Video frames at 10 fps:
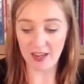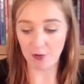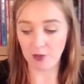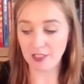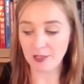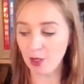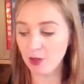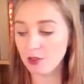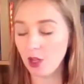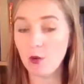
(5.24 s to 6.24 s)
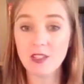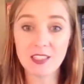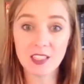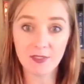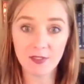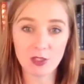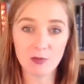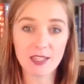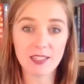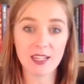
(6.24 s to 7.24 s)
level this month. So I wanted to give you
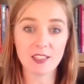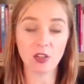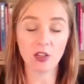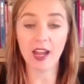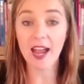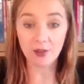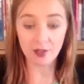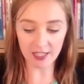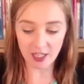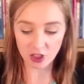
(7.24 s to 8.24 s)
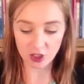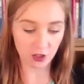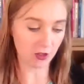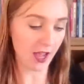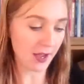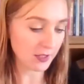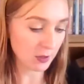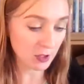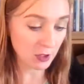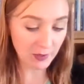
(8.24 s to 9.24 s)
some ideas on how you can actually do that.
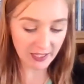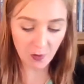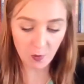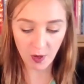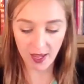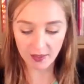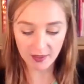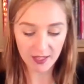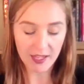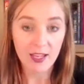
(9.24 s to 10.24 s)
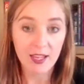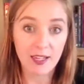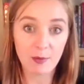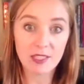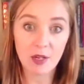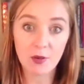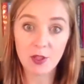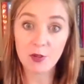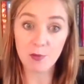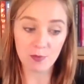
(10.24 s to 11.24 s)
So to begin with, let me tell you
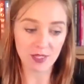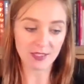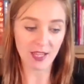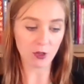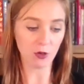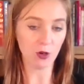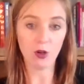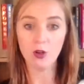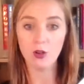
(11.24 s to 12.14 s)
the numbers that you're